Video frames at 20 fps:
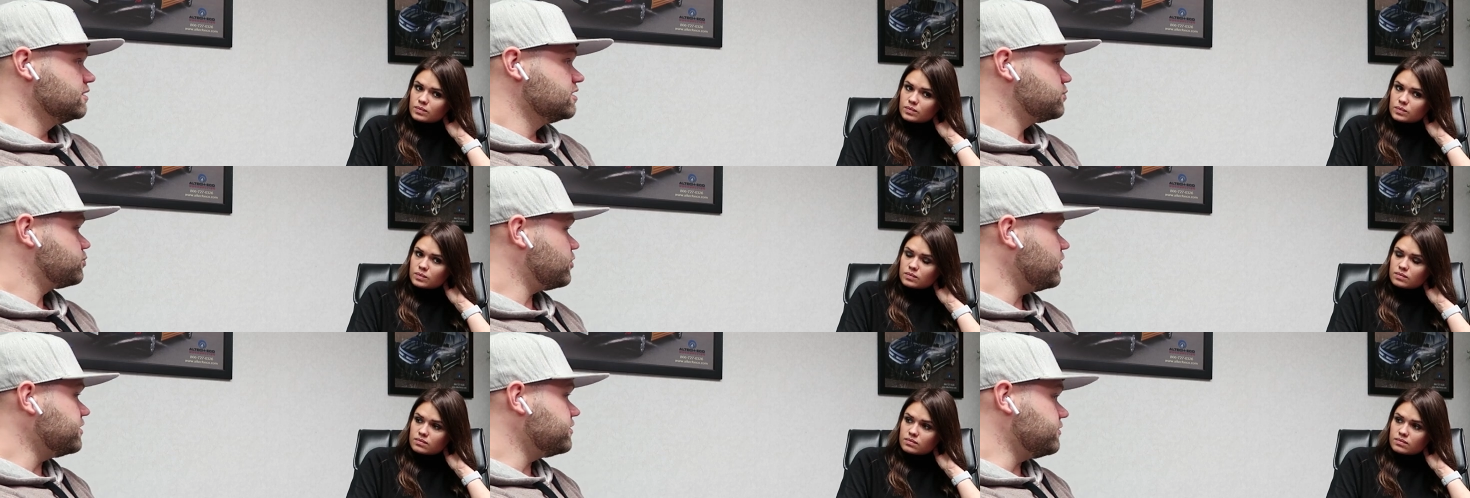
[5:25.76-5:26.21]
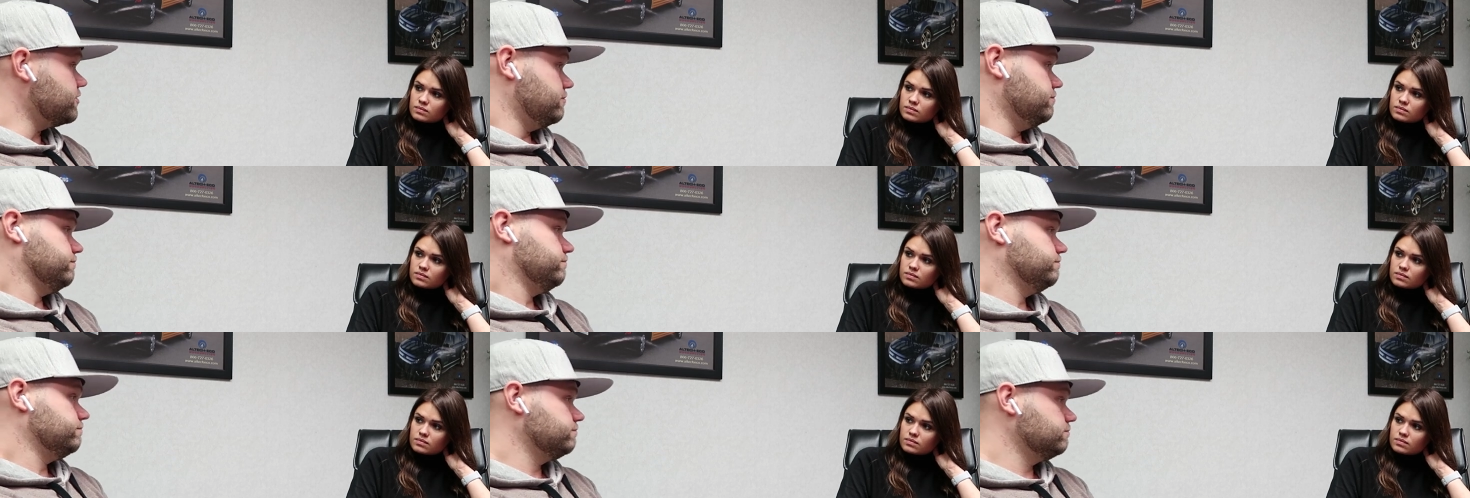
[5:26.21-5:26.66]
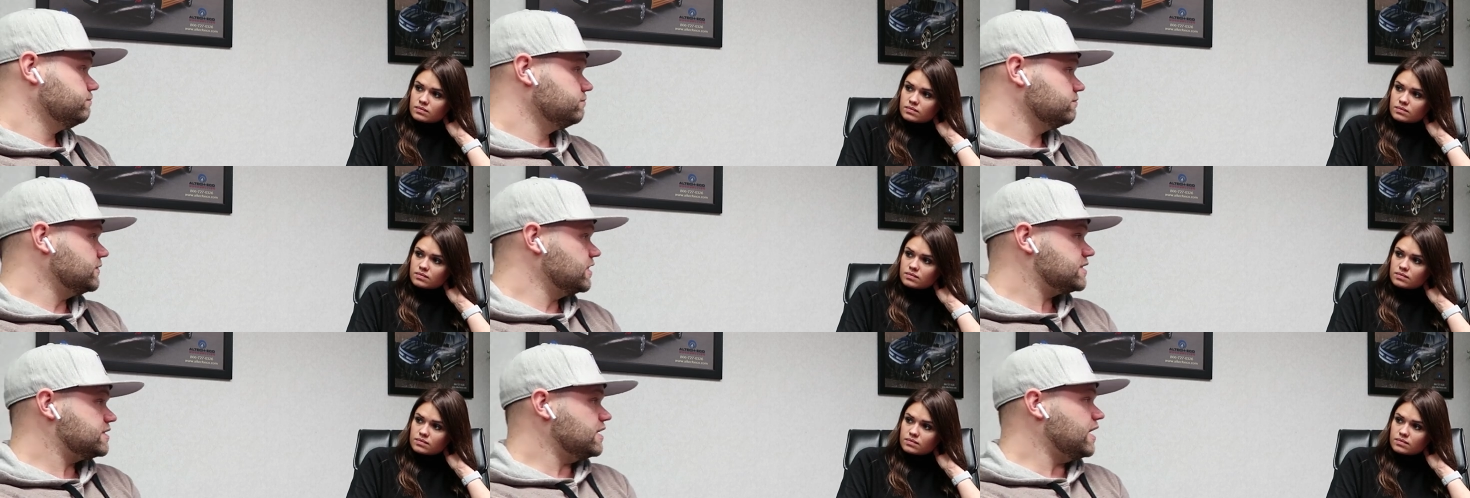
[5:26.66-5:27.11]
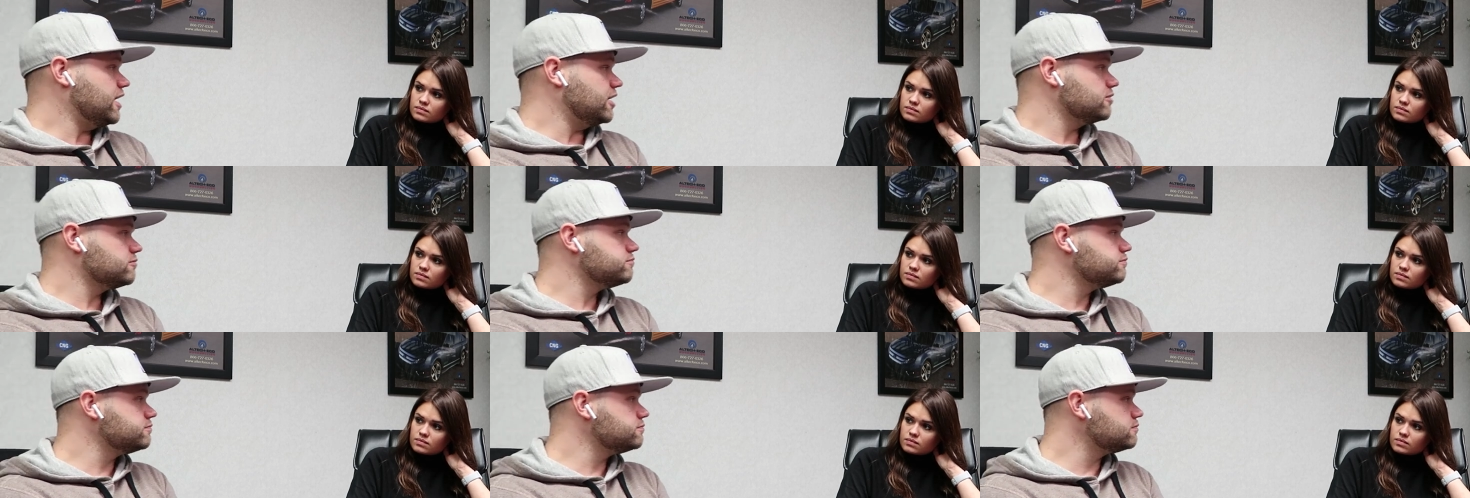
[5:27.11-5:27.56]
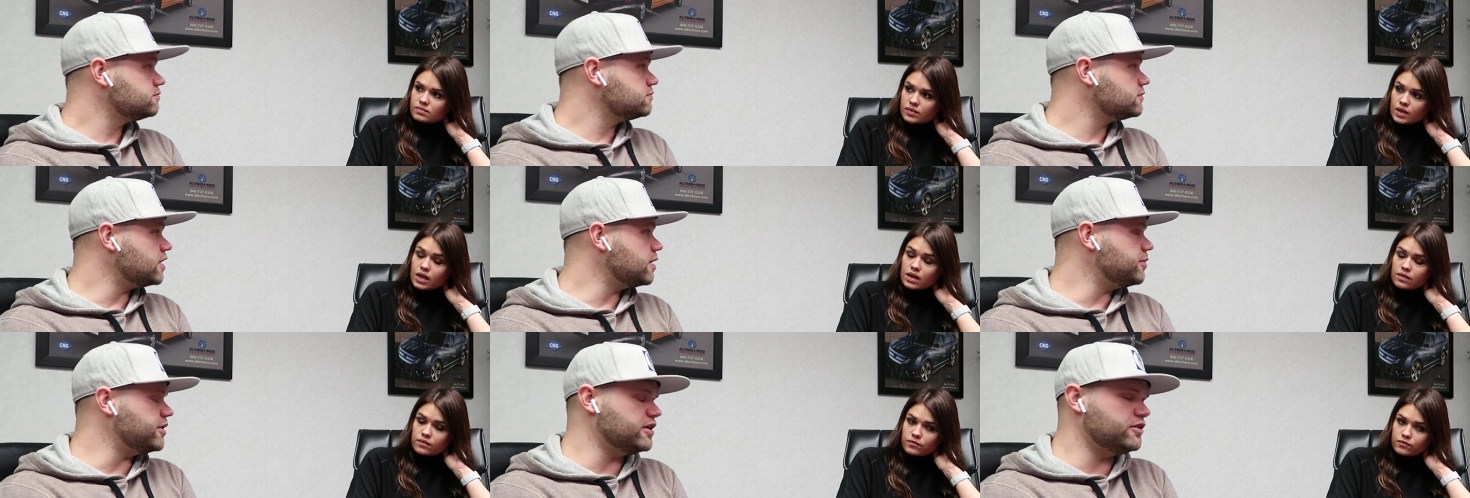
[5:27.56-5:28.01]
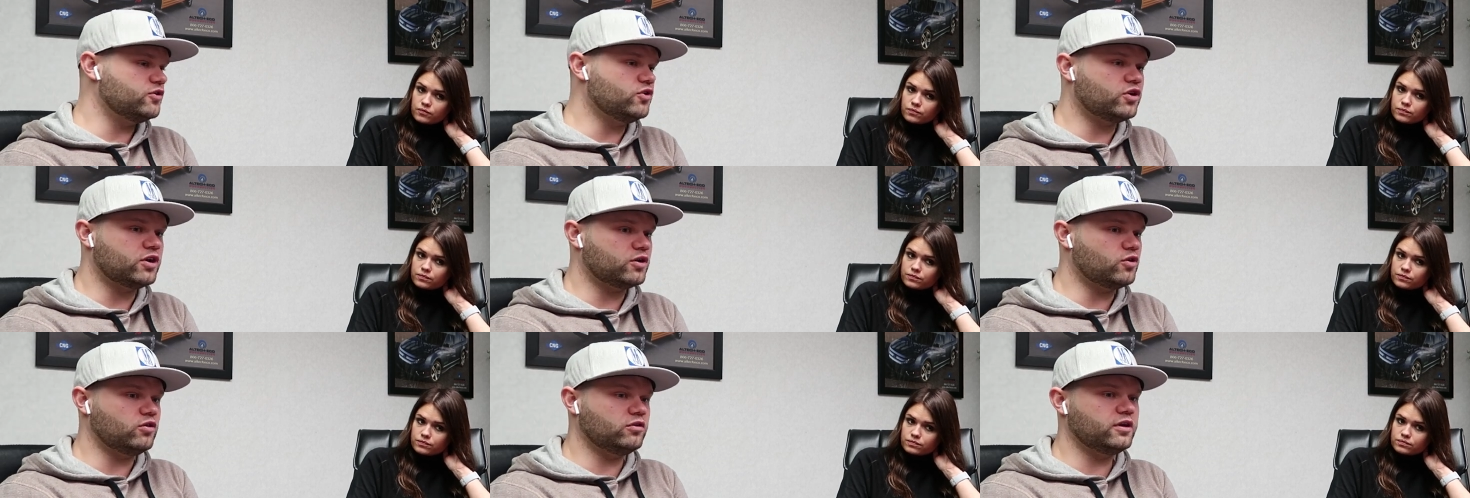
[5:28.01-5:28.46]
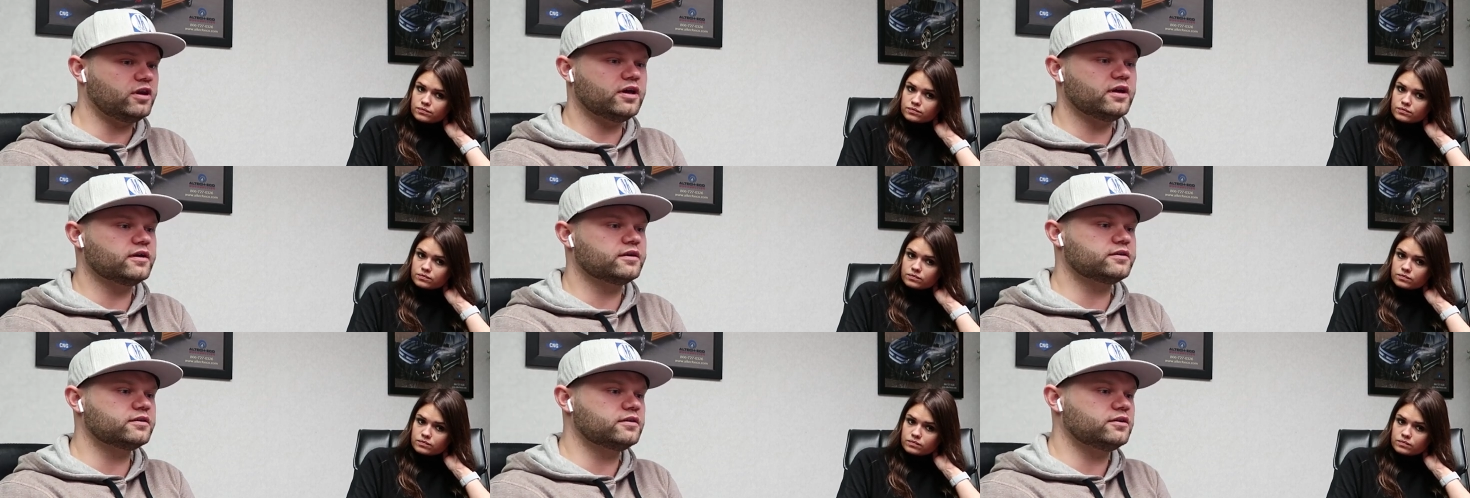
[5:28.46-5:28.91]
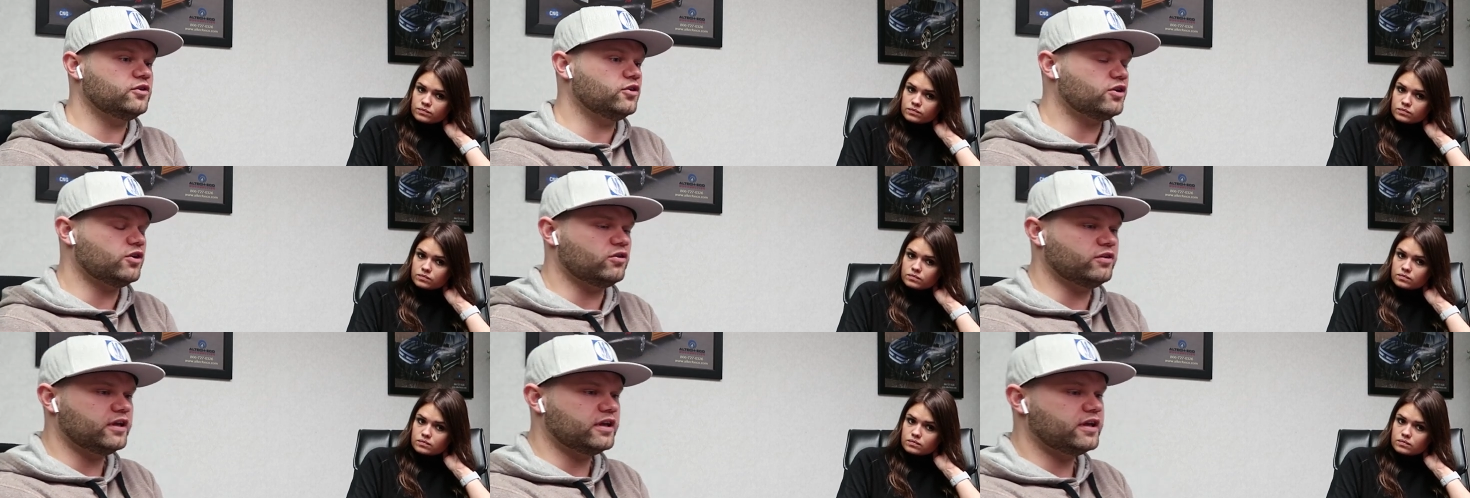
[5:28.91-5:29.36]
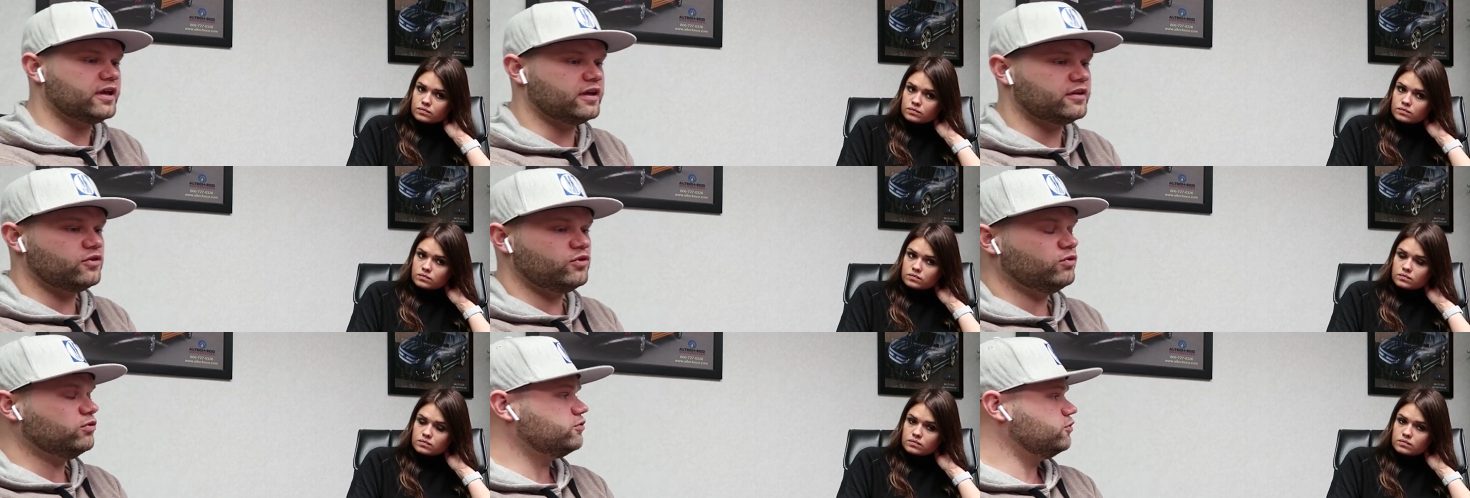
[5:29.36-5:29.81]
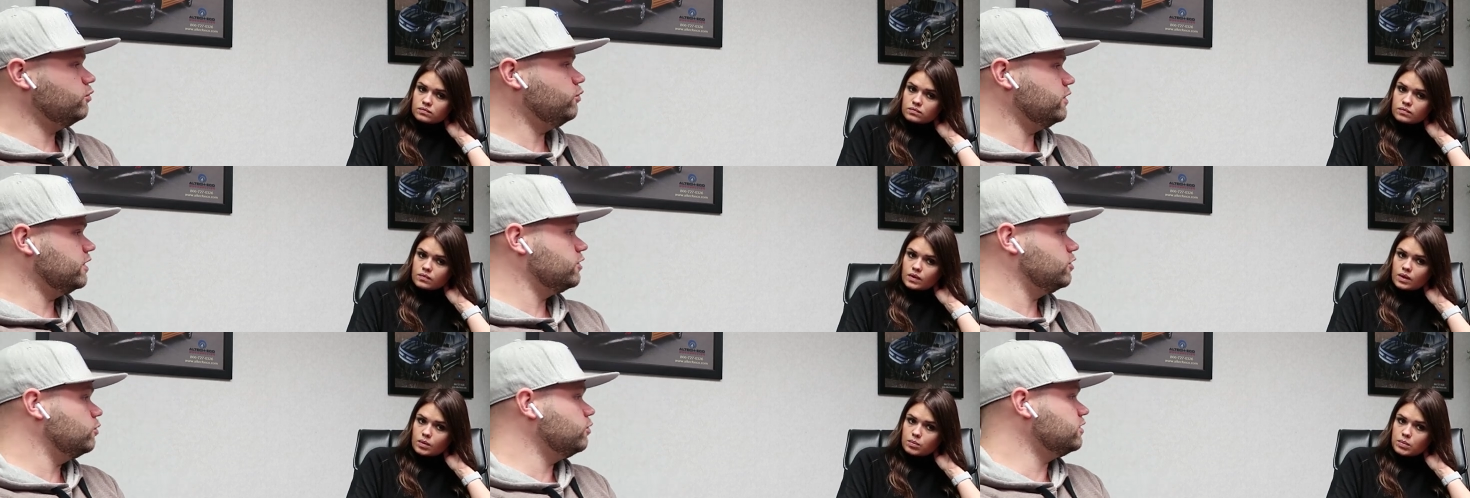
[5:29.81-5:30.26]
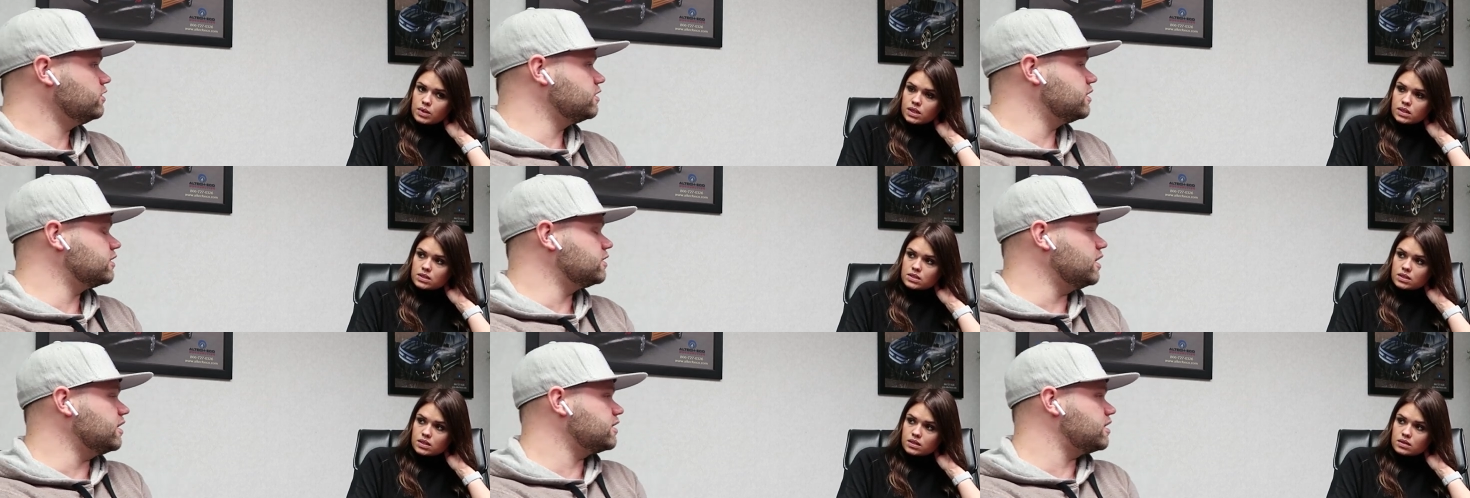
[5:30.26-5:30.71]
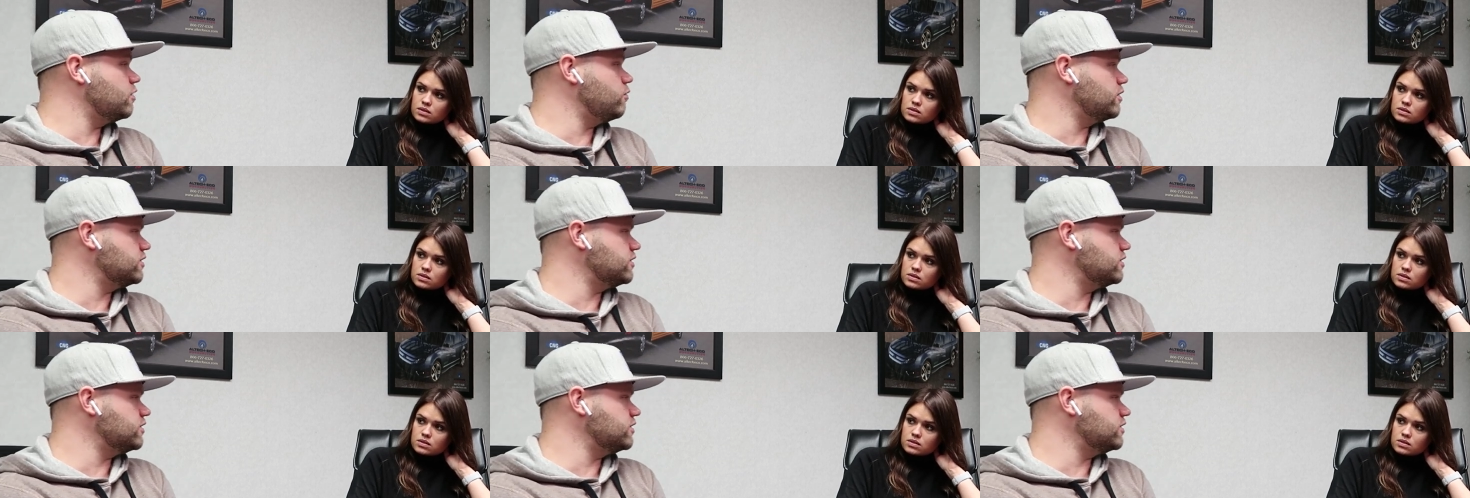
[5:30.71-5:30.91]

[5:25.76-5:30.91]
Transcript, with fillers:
Speaker 1: sprint. It's not. Yeah. I mean, you can only you can only get you you you will get lucky